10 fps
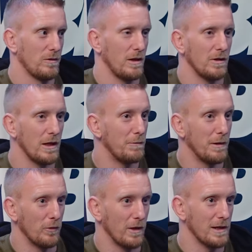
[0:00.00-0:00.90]
Like, you need
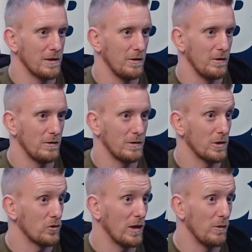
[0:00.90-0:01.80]
people there to to
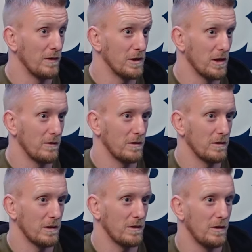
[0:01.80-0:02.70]
train with each other,
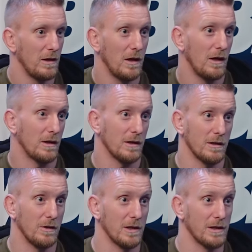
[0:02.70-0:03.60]
you know. You can,
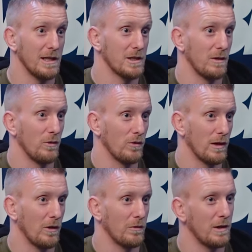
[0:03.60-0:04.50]
you can teach someone all
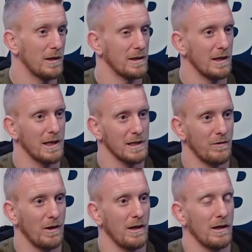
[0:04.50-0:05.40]
day long, but it gets
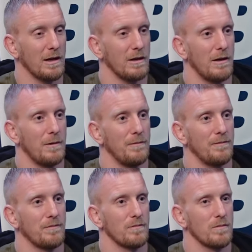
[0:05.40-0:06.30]
very like, um,